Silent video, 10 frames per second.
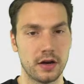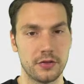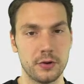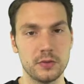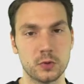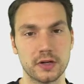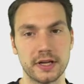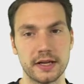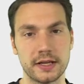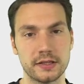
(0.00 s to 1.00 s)
A third one,
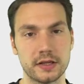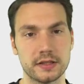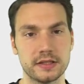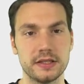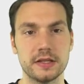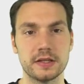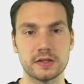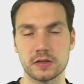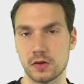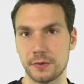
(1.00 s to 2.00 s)
and as you can see, this
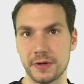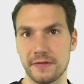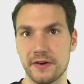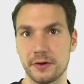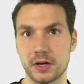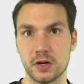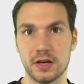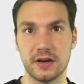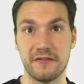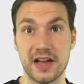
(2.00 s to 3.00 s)
is already very
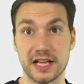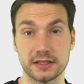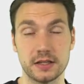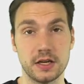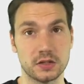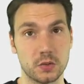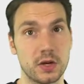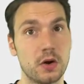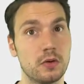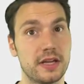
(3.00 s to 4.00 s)
fast. So
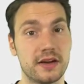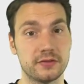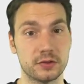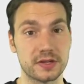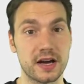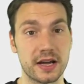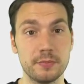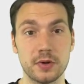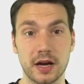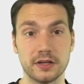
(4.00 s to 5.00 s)
we only have to
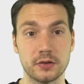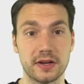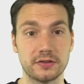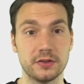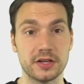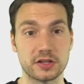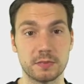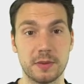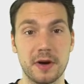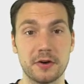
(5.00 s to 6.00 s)
type. I don't have to touch
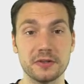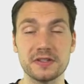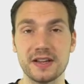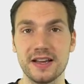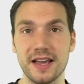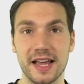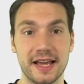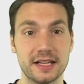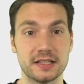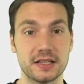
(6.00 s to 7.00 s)
my mouse.
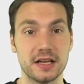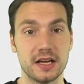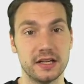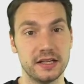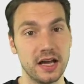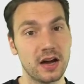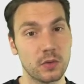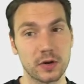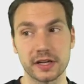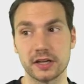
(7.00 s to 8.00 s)
And now
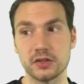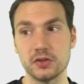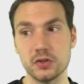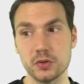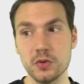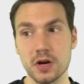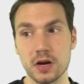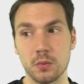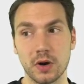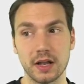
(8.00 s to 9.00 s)
what I can do,
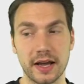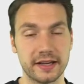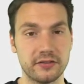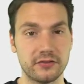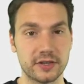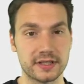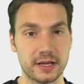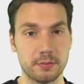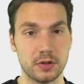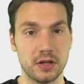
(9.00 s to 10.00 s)
well, I can, for
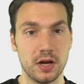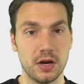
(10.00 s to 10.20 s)
example,